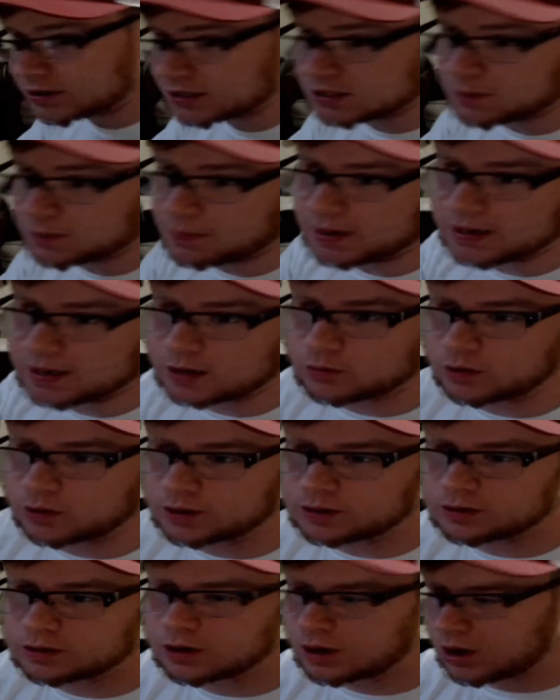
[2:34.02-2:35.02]
It's a pink
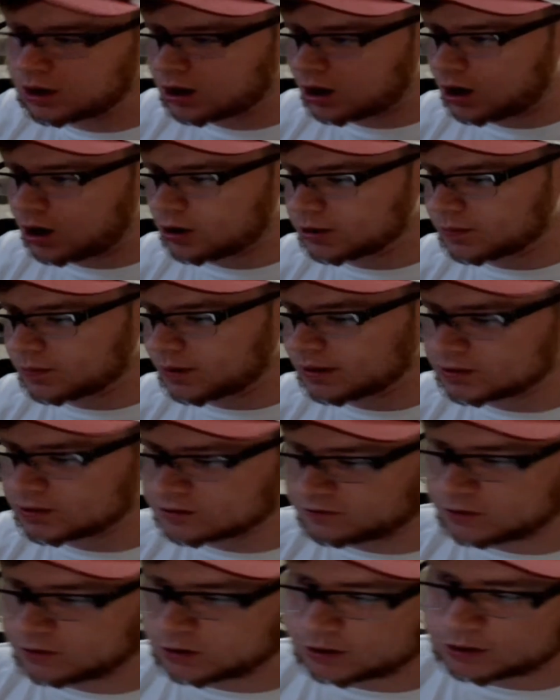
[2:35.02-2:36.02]
one. All the buttons
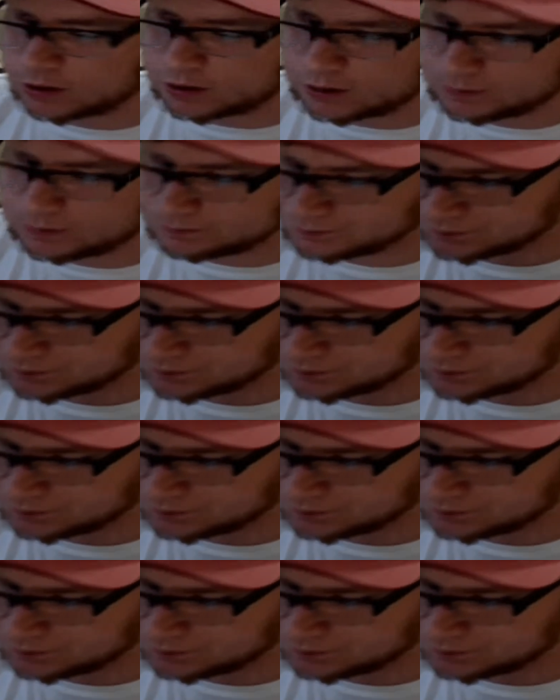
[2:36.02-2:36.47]
feel good.